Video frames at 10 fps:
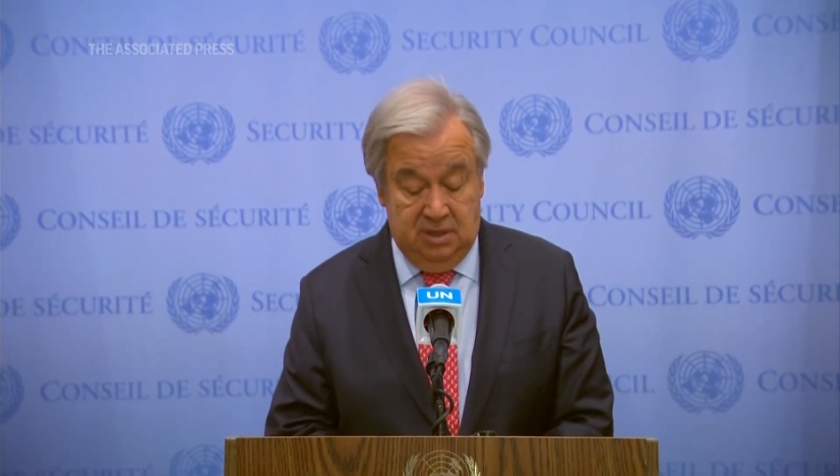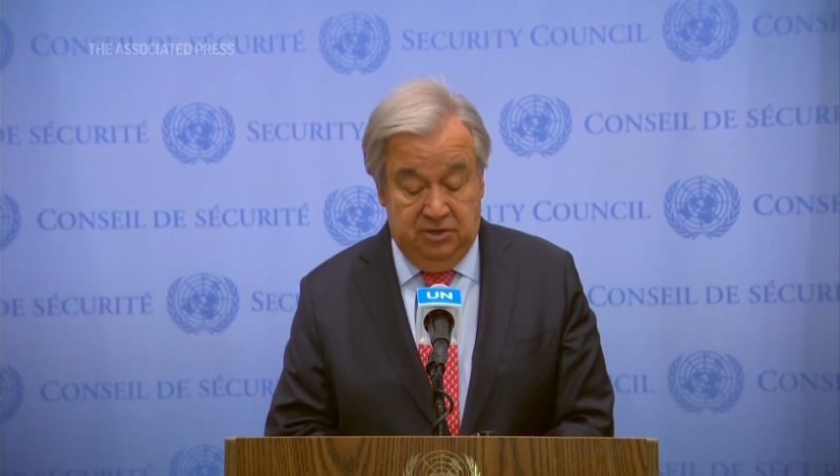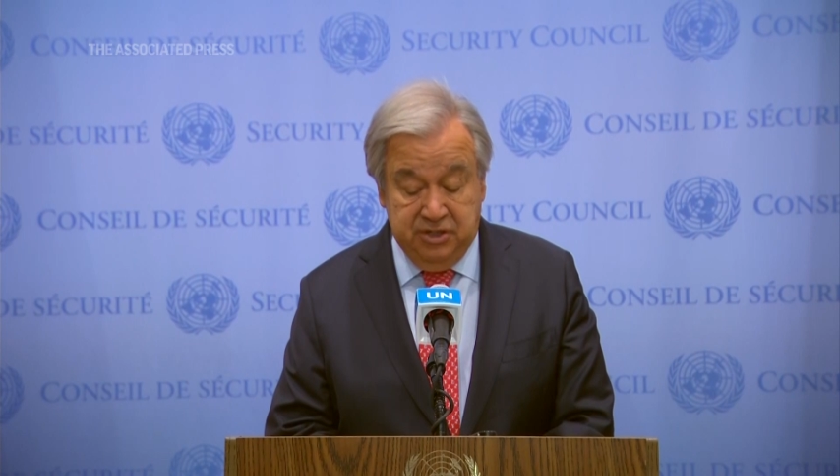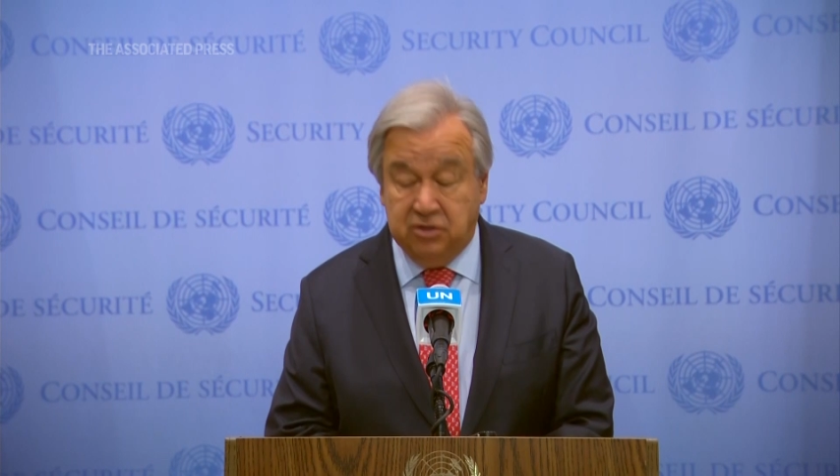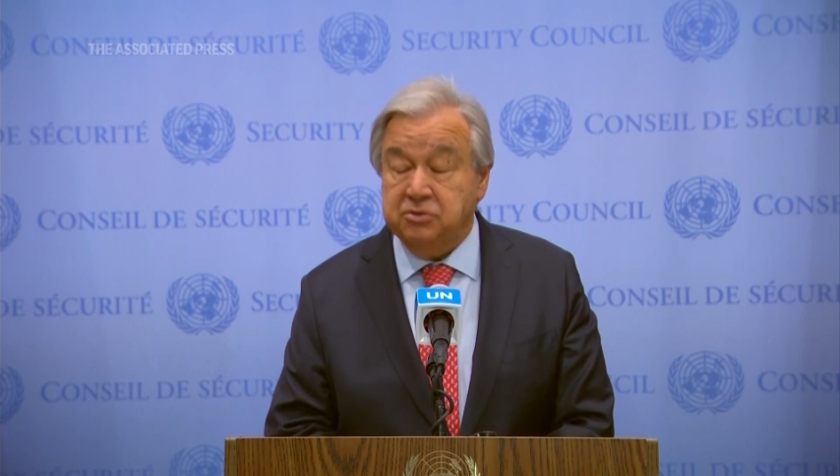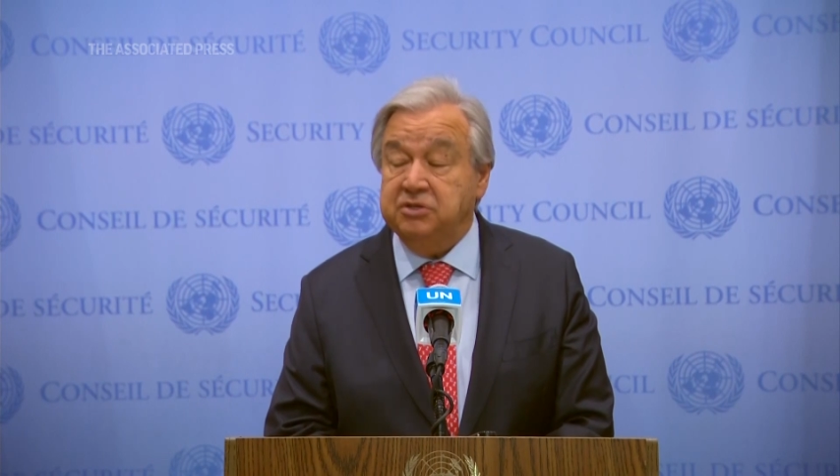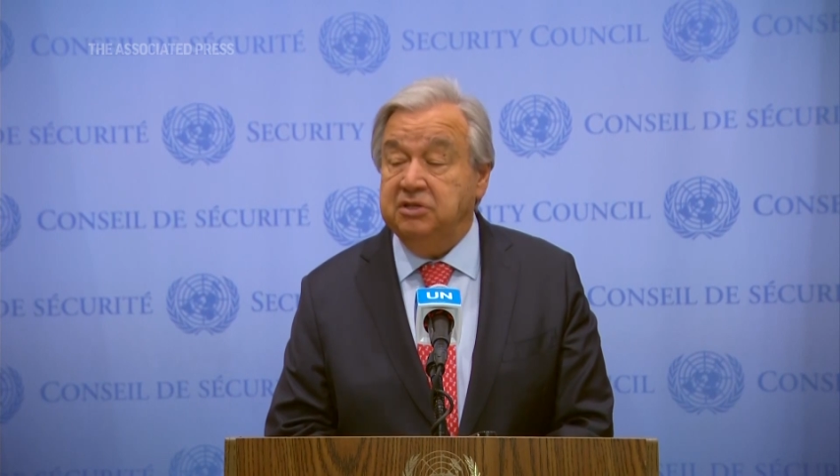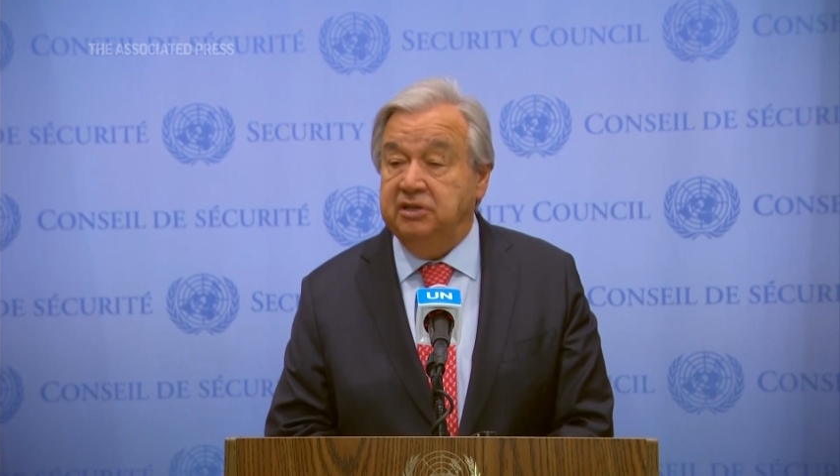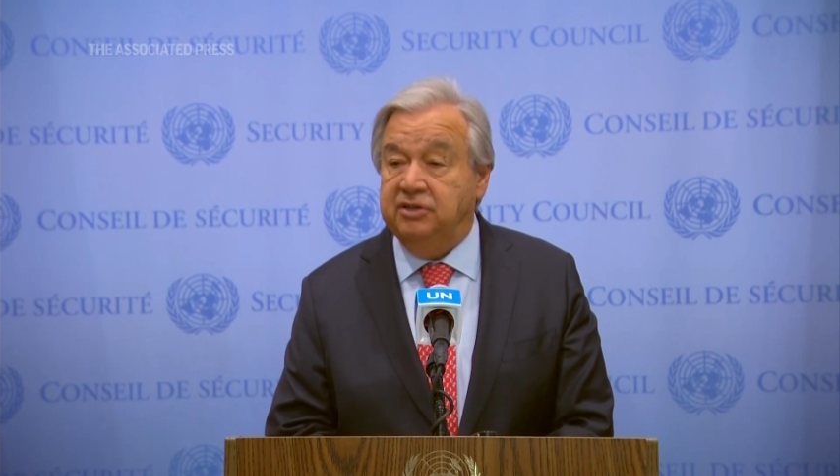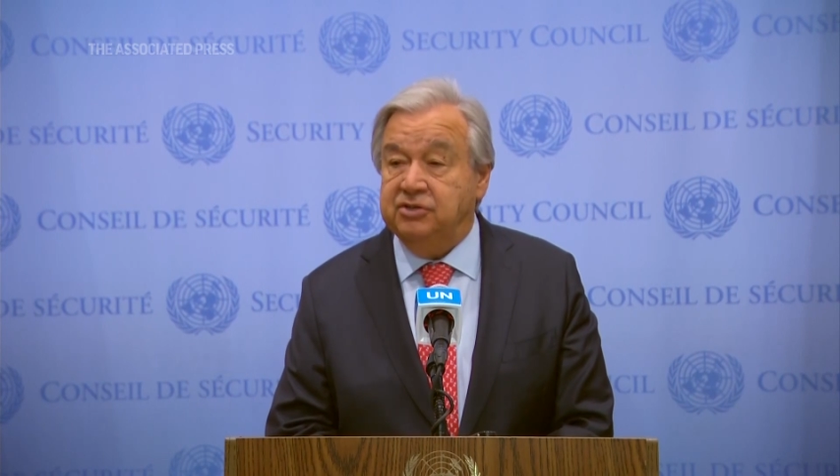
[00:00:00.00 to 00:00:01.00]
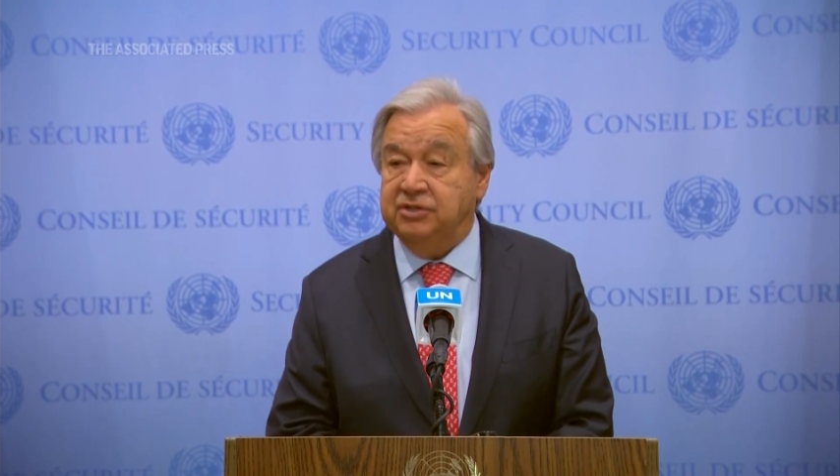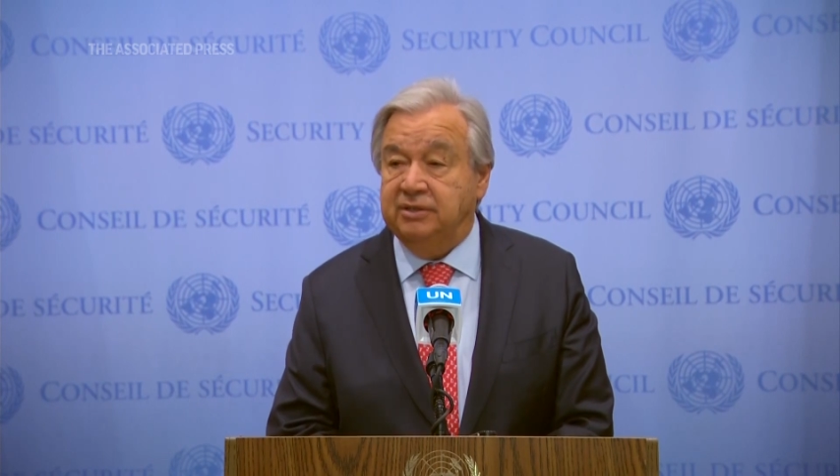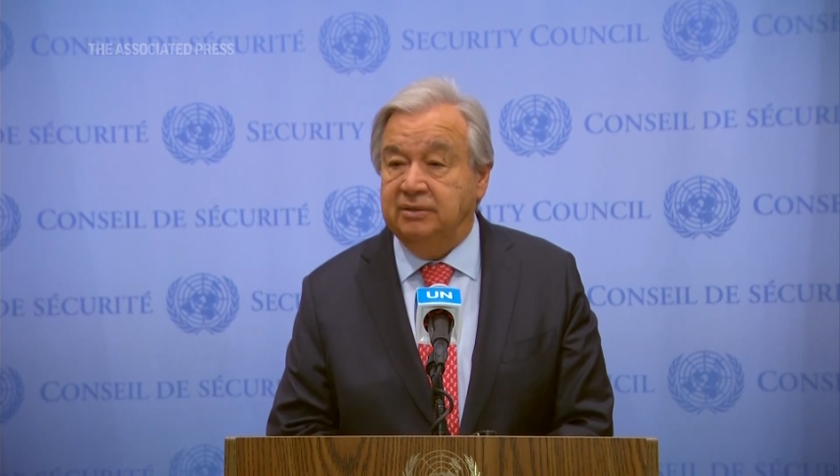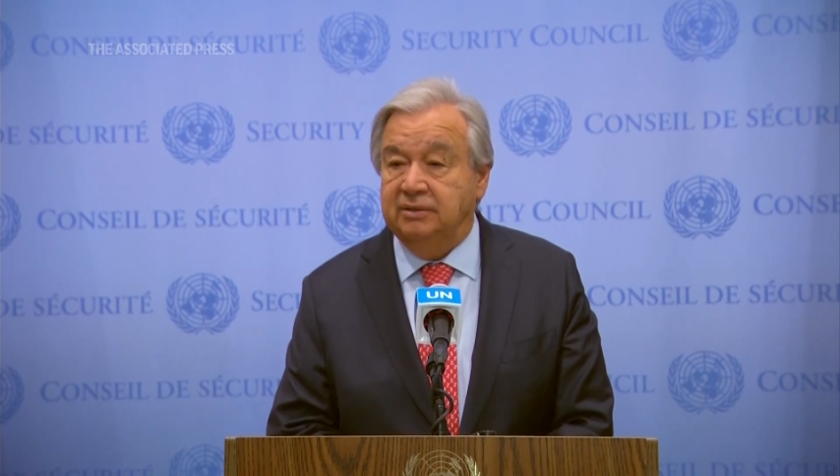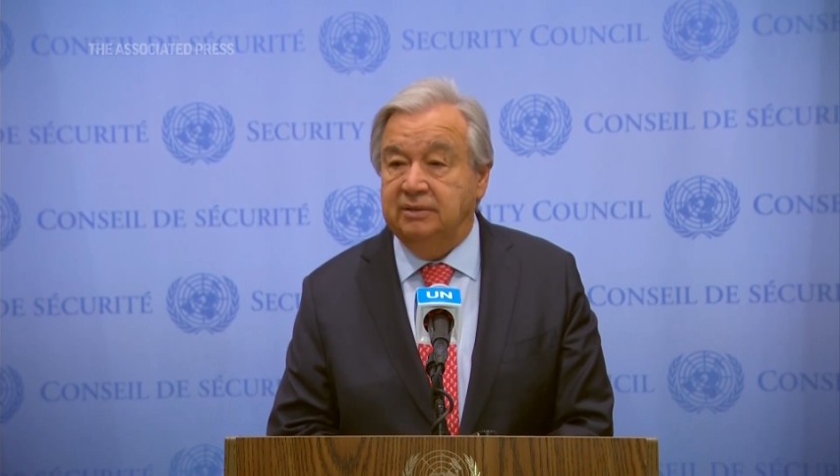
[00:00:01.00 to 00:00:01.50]

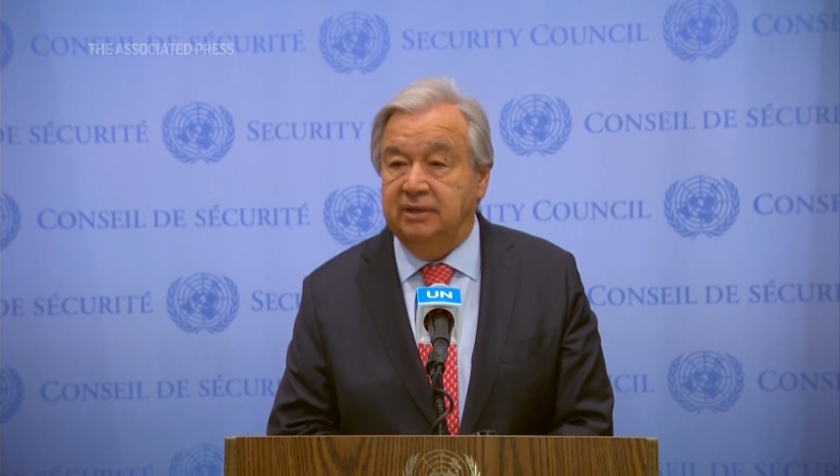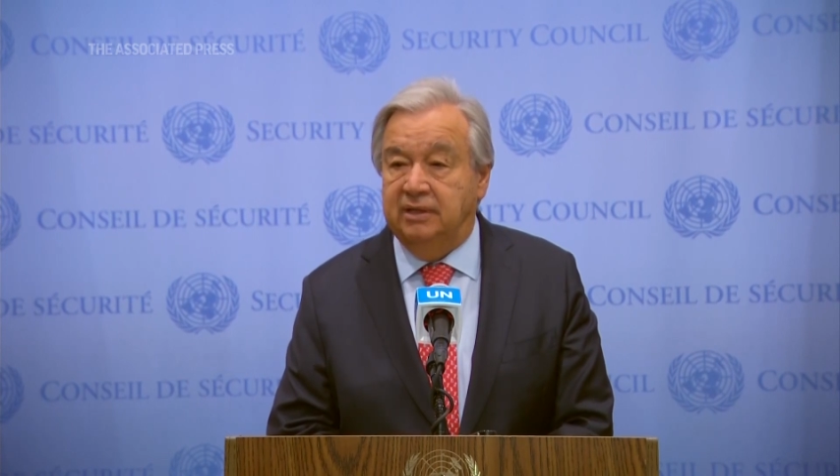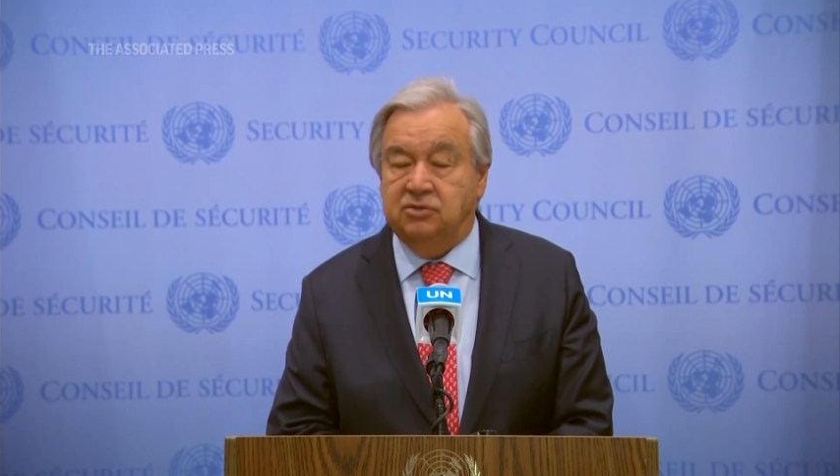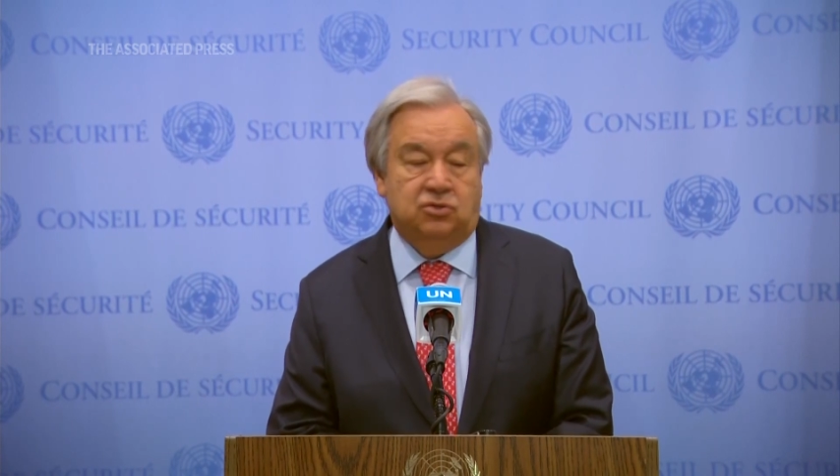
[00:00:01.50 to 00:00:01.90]
reconciliation, and